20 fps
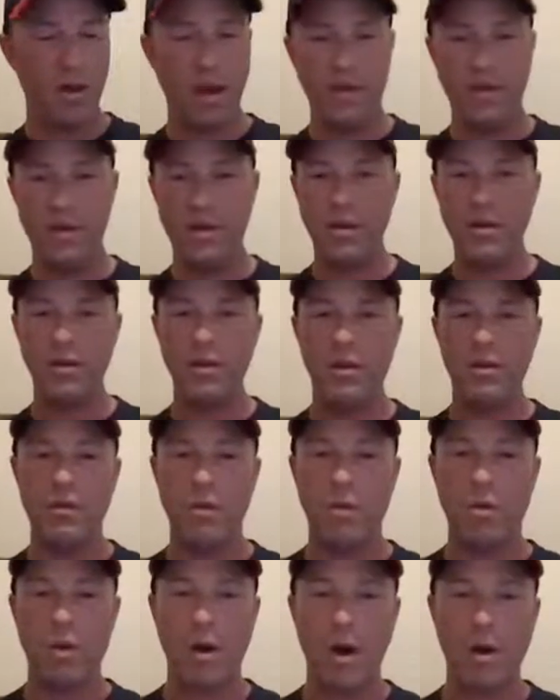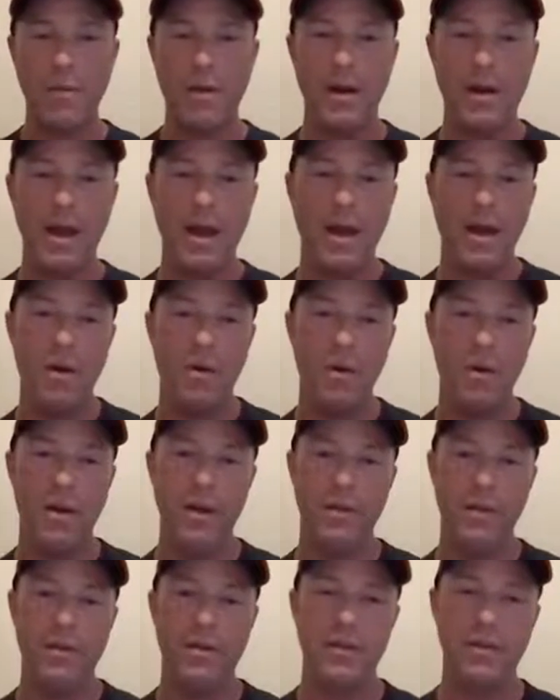have a yearly requirement now
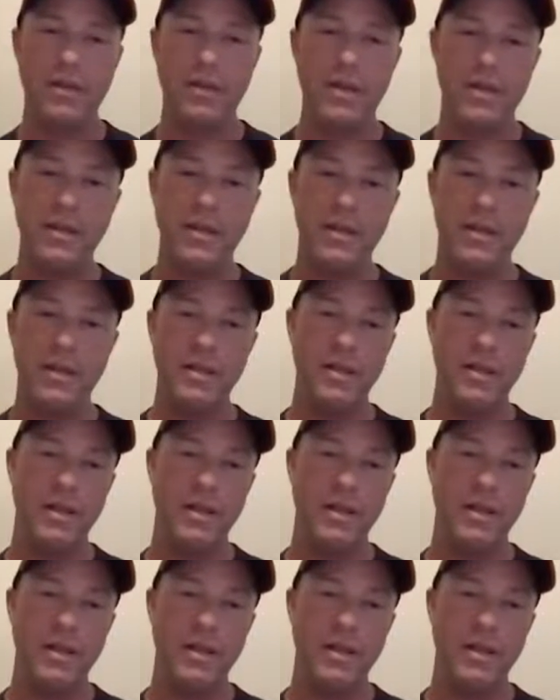with TCT.